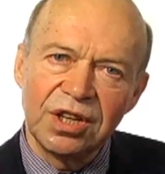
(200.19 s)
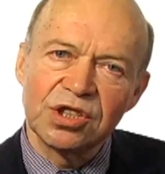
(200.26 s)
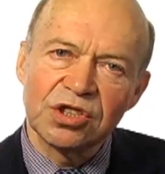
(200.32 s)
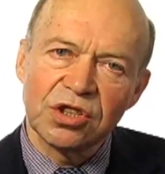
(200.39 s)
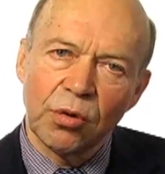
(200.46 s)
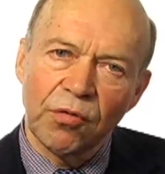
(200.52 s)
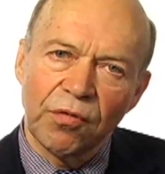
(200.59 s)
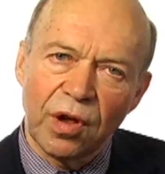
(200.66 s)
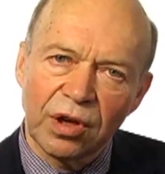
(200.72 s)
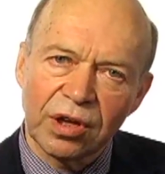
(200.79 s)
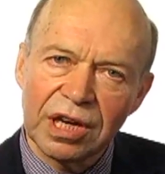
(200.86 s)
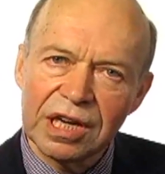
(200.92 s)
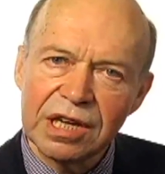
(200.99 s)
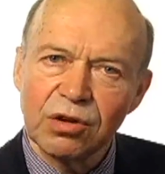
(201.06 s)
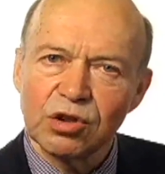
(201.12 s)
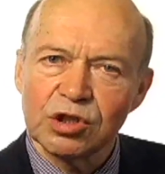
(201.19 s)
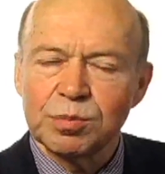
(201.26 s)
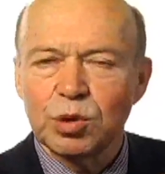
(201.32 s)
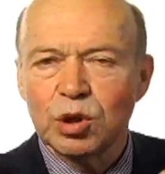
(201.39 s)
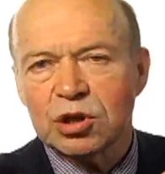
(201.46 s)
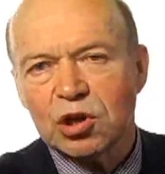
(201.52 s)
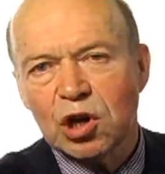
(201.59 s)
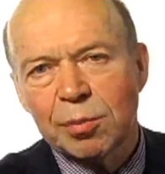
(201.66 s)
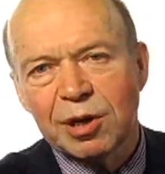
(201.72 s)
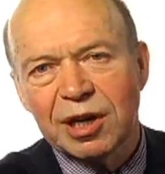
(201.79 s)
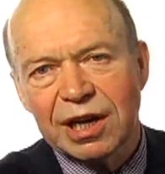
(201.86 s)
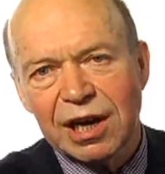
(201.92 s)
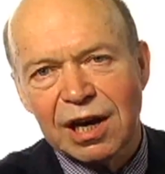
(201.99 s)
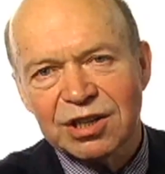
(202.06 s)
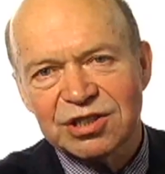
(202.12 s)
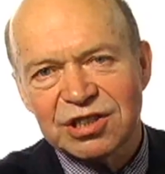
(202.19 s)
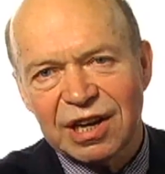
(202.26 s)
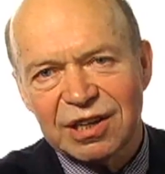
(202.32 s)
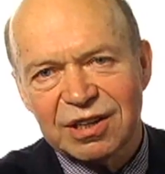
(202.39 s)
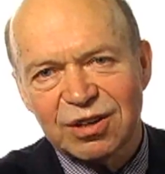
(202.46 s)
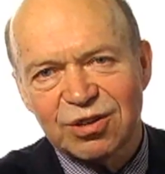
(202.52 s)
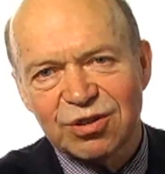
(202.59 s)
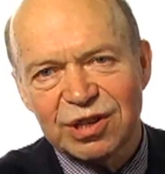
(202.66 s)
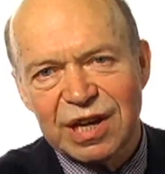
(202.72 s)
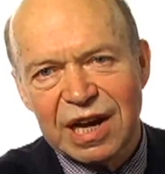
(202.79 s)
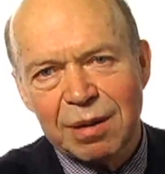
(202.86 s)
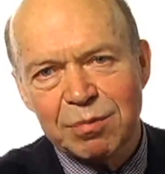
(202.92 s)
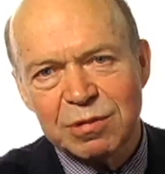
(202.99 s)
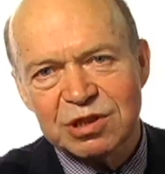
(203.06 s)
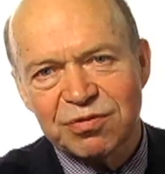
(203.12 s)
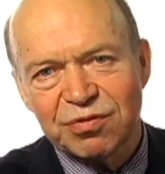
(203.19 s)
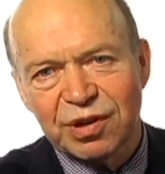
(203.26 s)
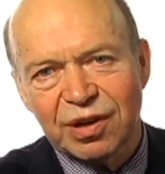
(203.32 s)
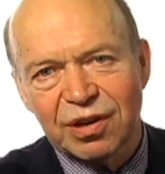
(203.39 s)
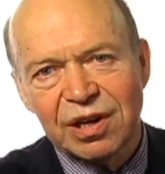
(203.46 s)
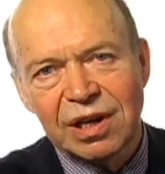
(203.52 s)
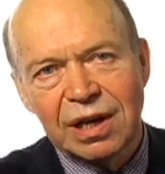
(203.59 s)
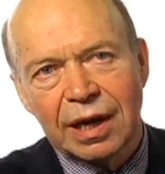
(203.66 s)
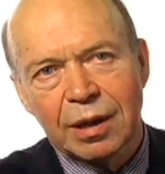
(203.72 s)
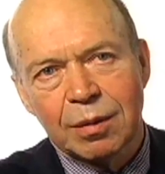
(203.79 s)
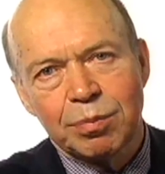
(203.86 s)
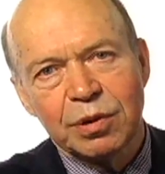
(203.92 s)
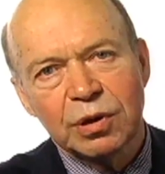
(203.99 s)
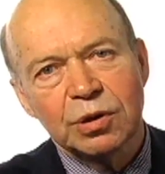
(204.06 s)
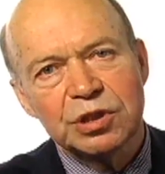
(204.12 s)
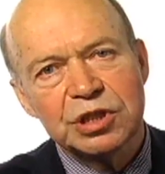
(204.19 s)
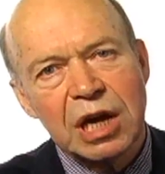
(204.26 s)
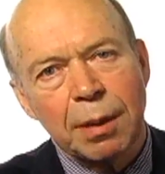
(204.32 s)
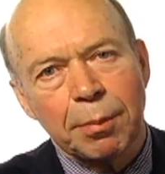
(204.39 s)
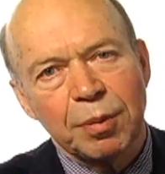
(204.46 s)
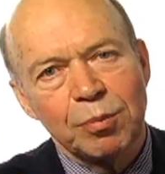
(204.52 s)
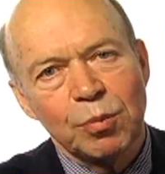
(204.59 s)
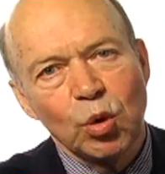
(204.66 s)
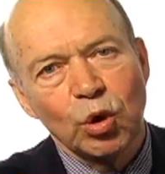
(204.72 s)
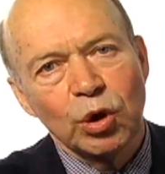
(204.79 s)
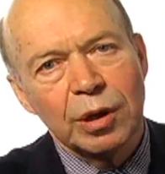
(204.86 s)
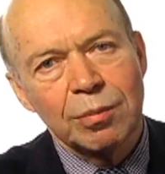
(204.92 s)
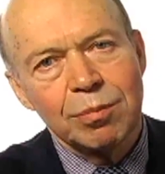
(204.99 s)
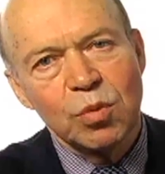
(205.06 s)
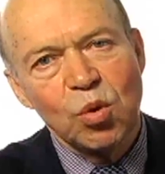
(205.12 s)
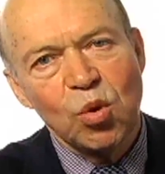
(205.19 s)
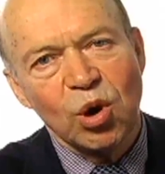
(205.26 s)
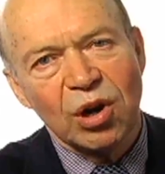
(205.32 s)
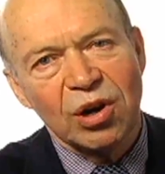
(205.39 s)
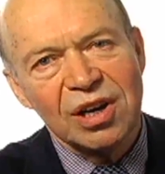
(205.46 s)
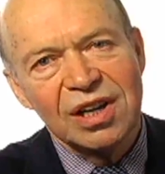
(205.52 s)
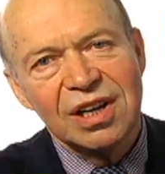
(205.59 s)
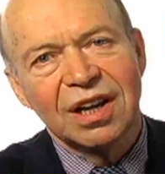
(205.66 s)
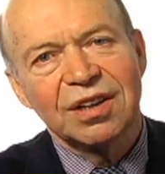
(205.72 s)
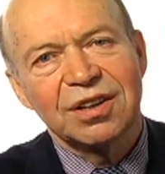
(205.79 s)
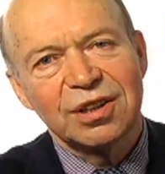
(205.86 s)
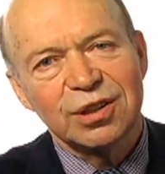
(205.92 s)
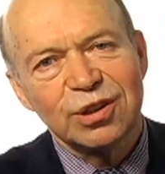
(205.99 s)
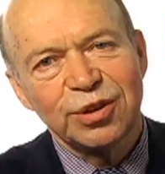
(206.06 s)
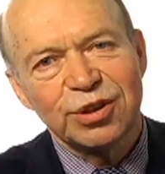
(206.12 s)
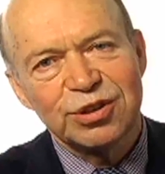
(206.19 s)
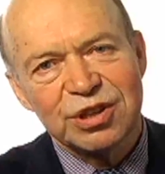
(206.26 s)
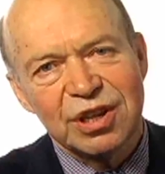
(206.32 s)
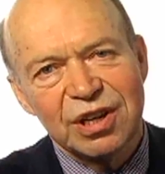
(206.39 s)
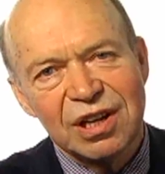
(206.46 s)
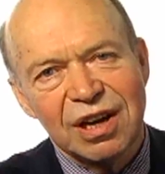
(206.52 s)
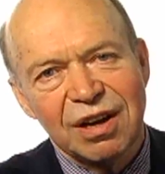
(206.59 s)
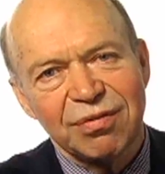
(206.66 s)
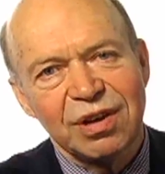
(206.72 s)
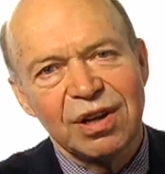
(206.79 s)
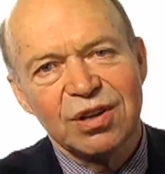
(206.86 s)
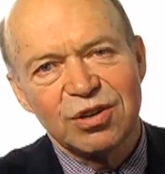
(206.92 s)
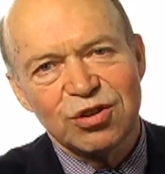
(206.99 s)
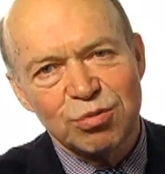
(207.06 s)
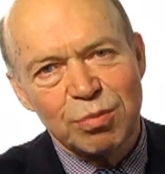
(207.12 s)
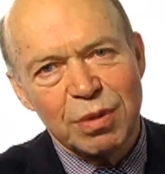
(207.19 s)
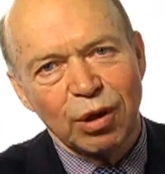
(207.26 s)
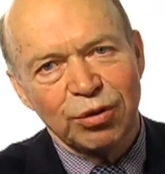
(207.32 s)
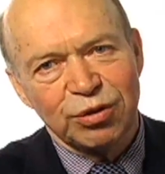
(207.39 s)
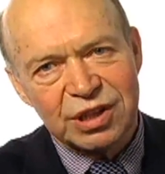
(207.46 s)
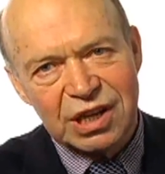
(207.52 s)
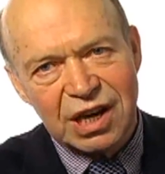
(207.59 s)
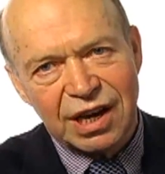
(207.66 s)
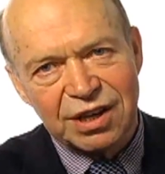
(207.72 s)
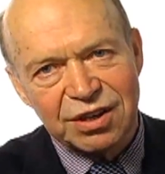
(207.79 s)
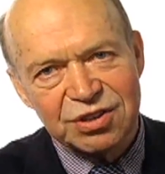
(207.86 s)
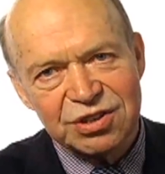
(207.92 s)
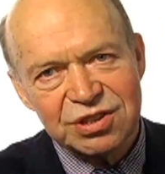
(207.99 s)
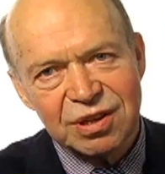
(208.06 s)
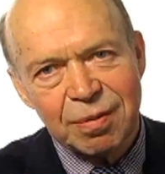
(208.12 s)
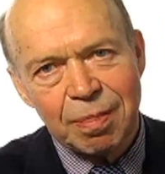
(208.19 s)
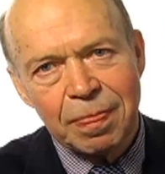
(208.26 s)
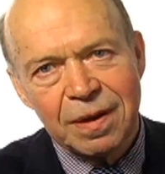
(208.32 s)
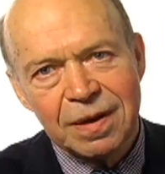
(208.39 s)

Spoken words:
So volcanoes put carbon dioxide into the atmosphere, and it builds up more and more until there's enough to melt the ice.